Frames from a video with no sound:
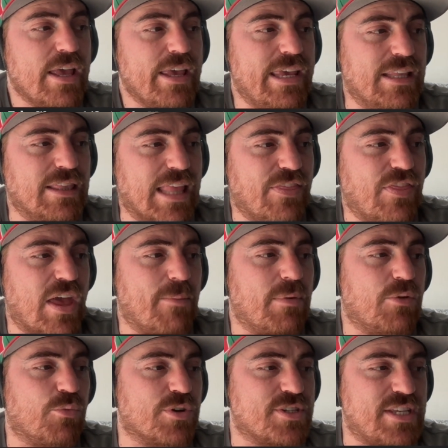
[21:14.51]
He led them
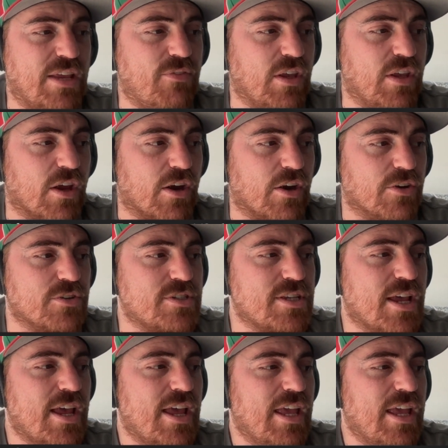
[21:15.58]
in receiving yards.